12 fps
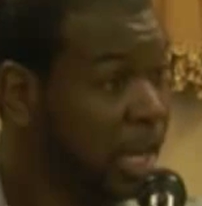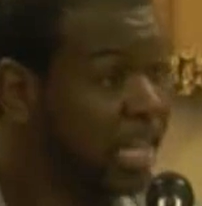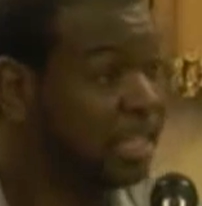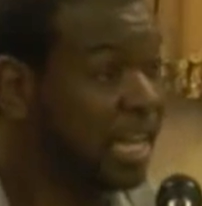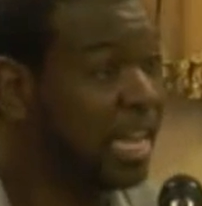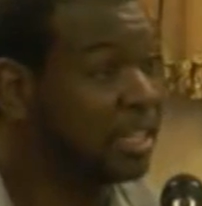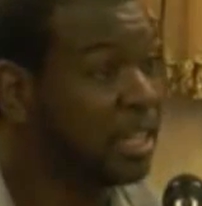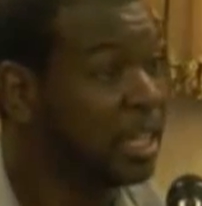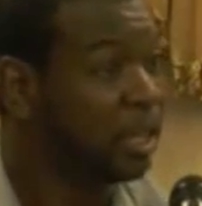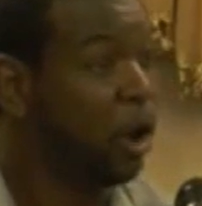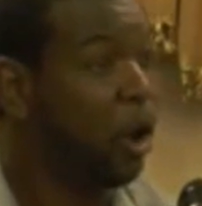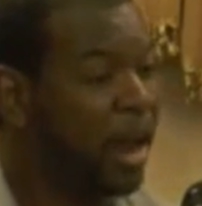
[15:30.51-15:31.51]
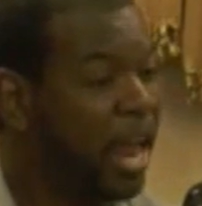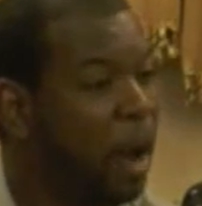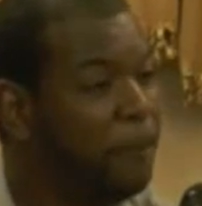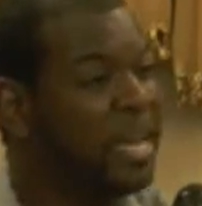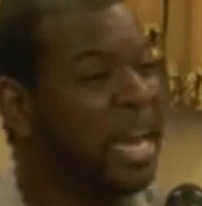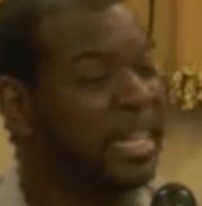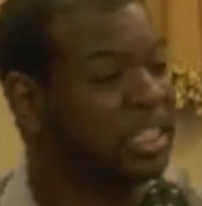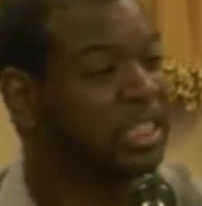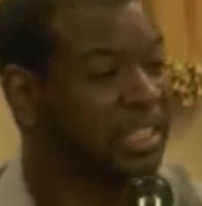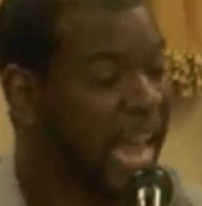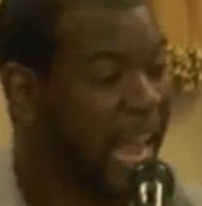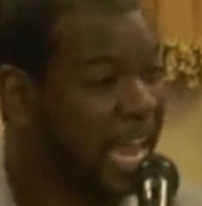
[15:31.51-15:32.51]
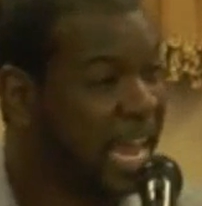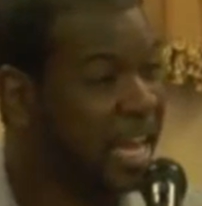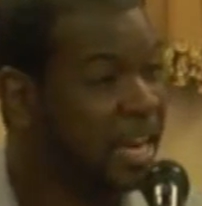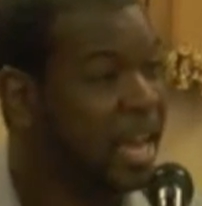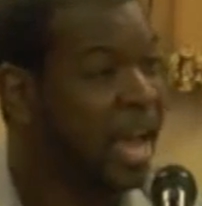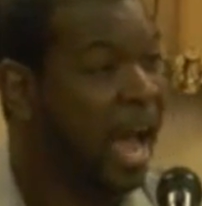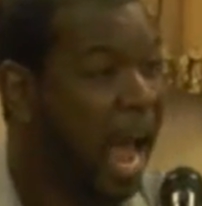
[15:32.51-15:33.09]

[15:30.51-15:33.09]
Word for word: He says, Lord, help me understand